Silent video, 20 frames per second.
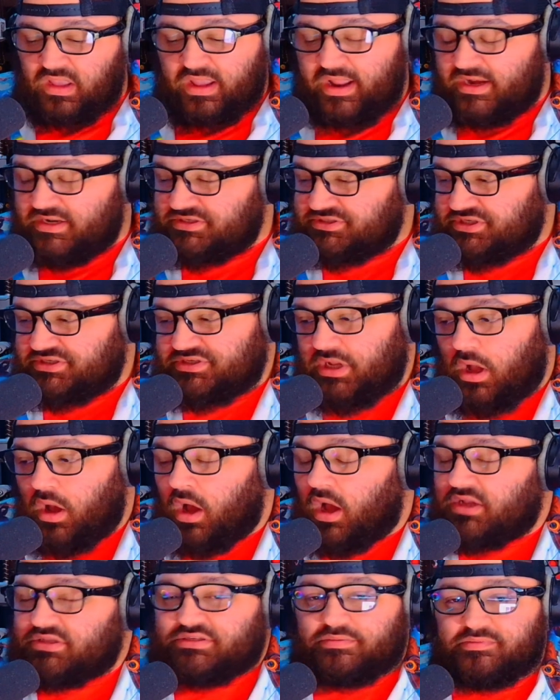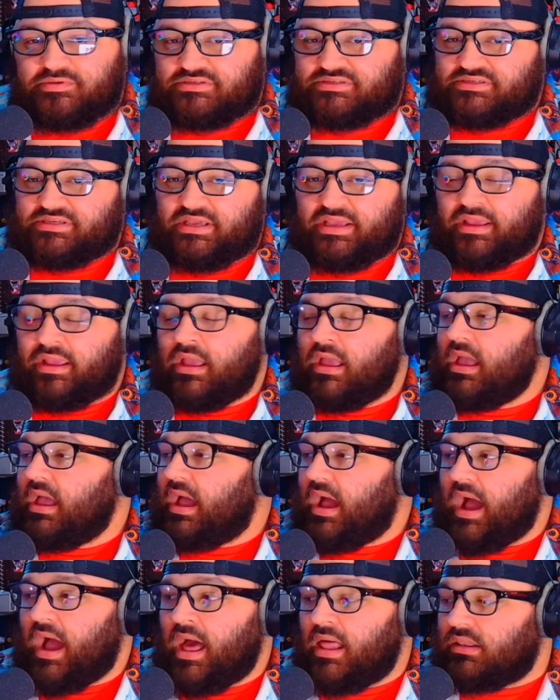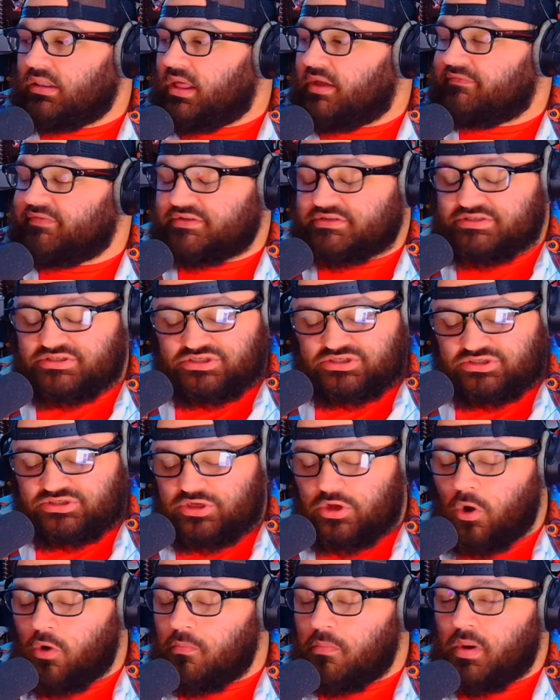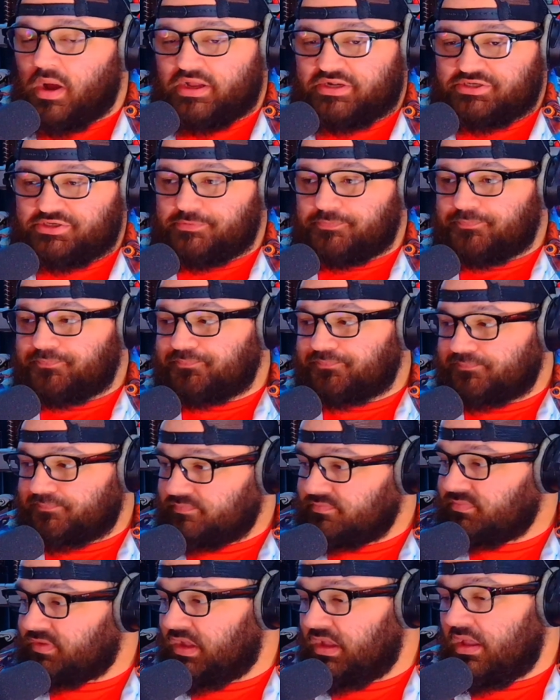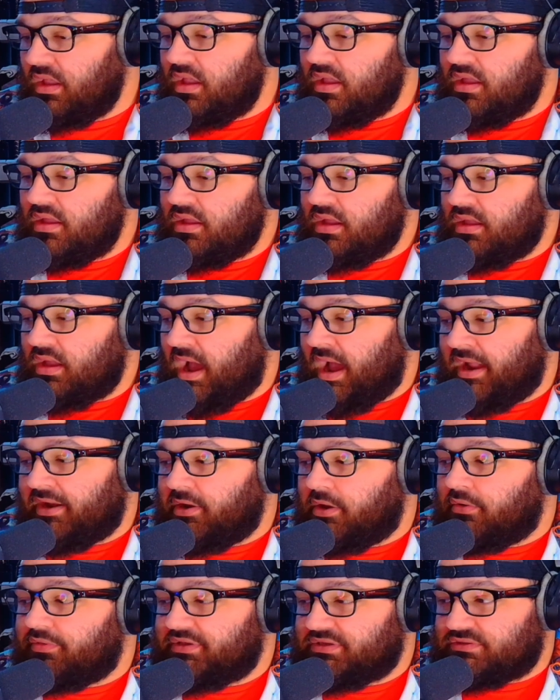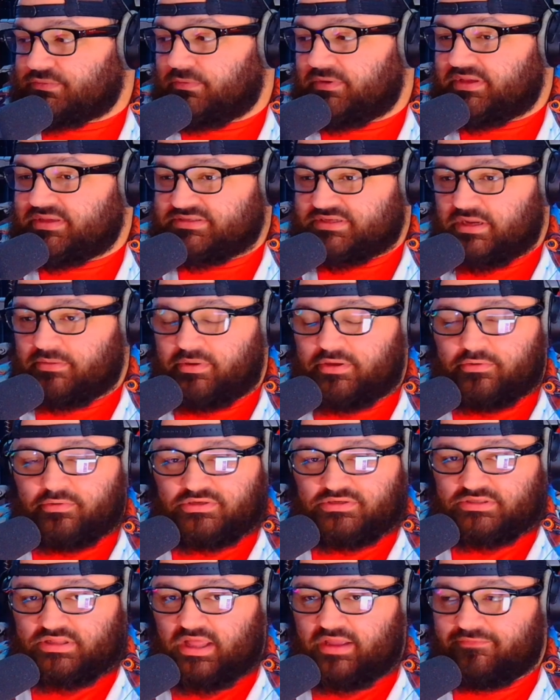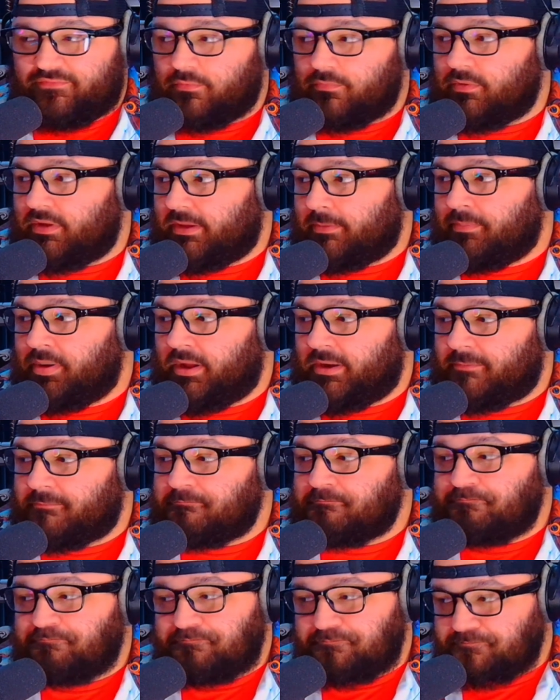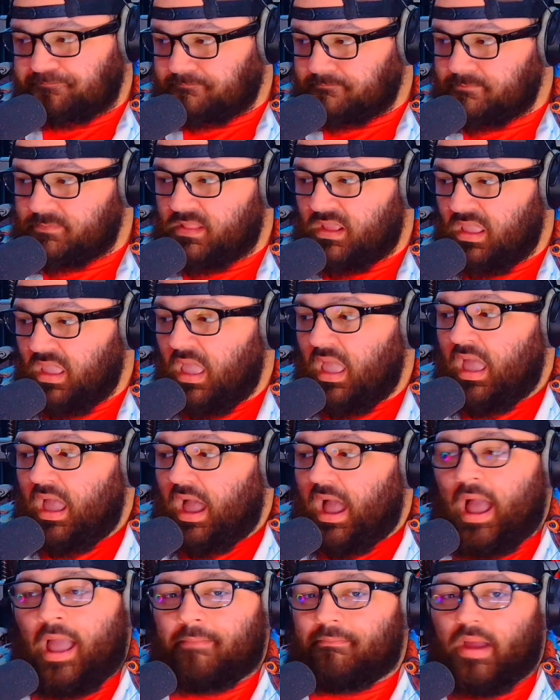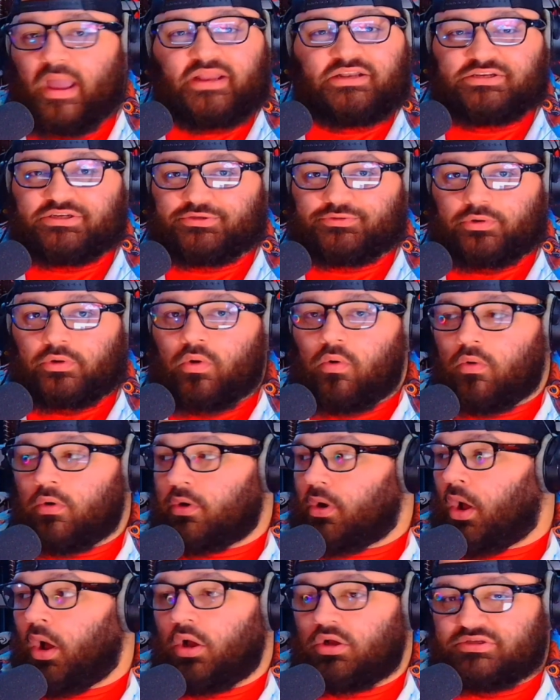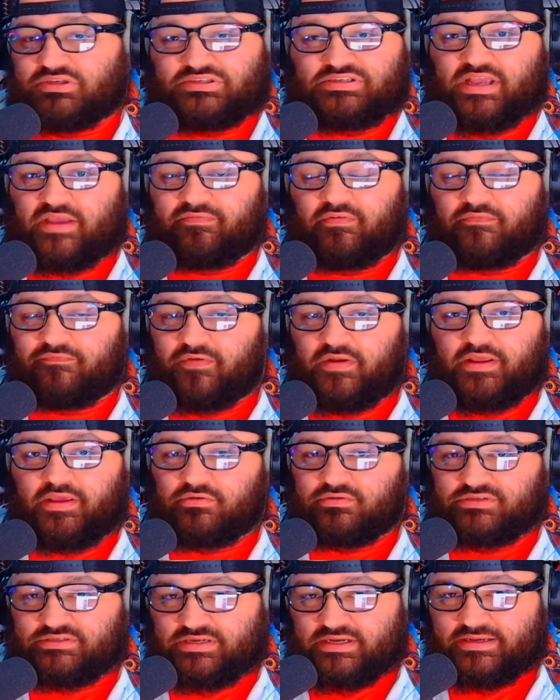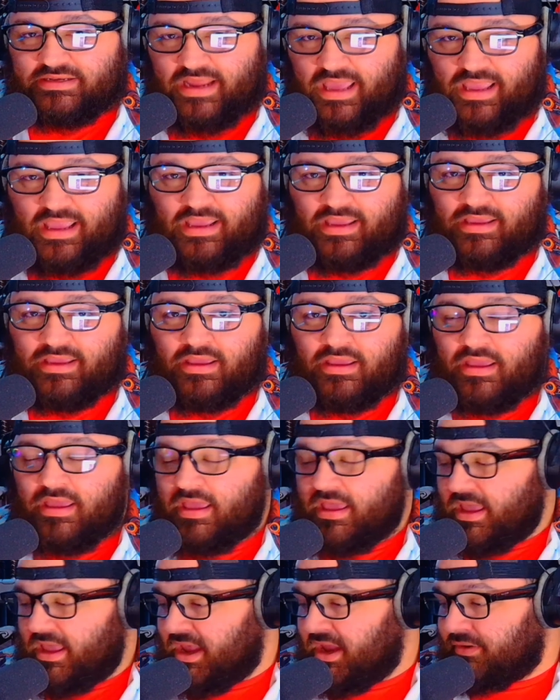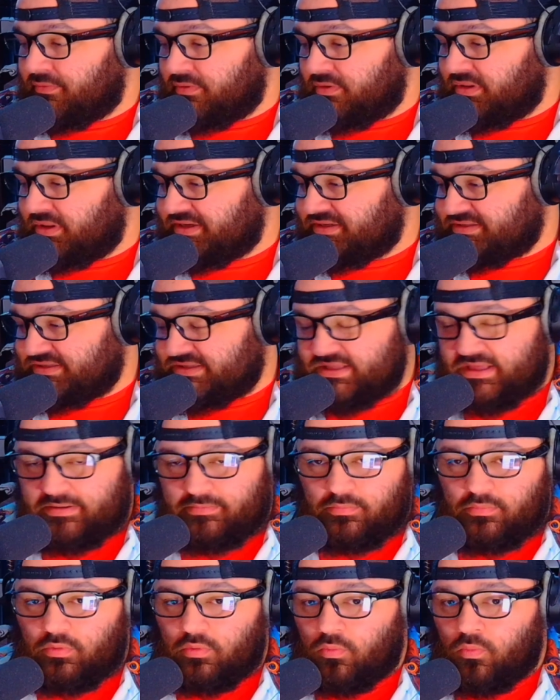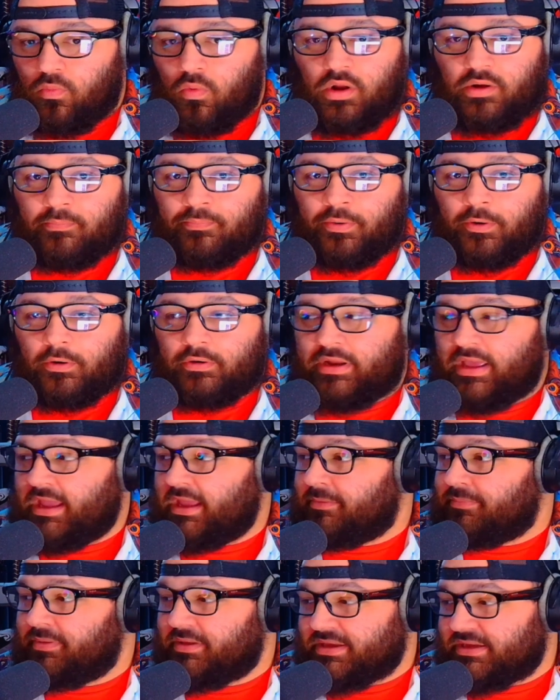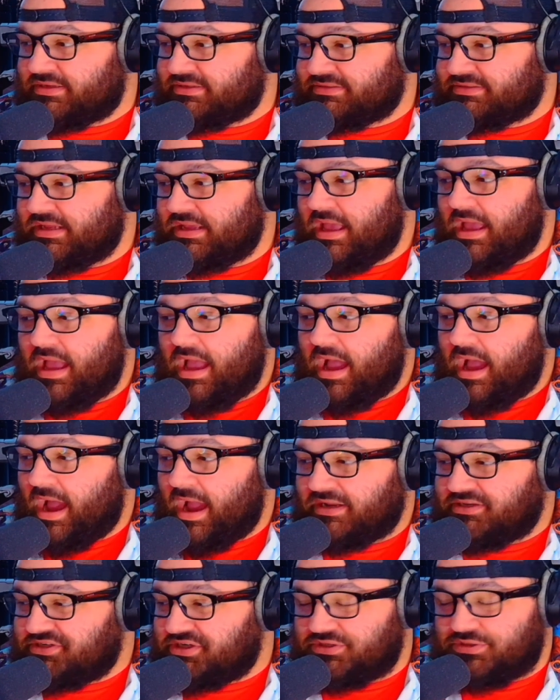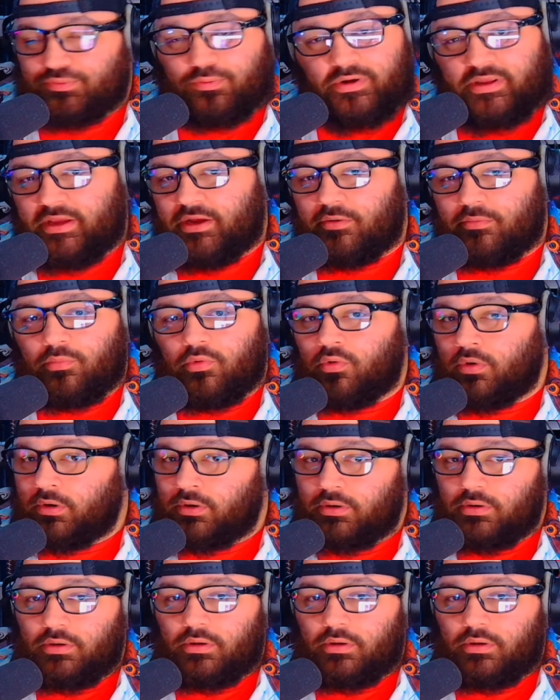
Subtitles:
And it's just awesome to see. I love it so much. I know this week is going to be Chris Clifford week, but I might just record all 7 videos today and release them one per day because I just want to hear more.